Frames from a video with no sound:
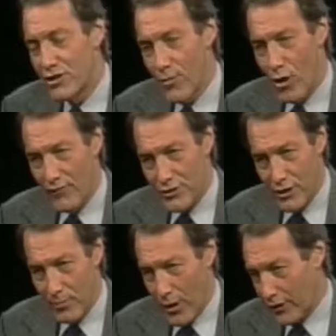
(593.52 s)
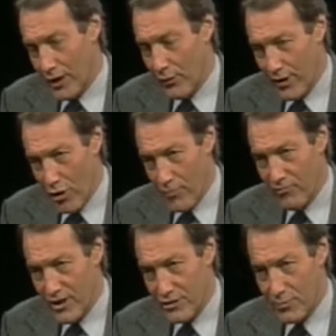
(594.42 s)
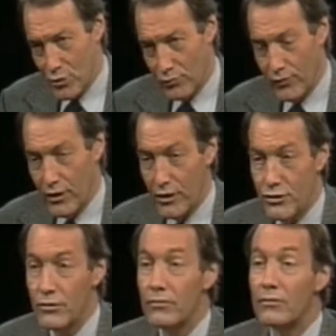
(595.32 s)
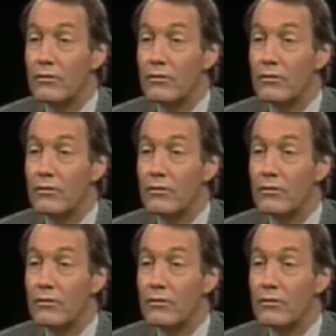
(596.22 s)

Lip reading: small investor in America anyway they ought to invest in a mutual fund, aren't you?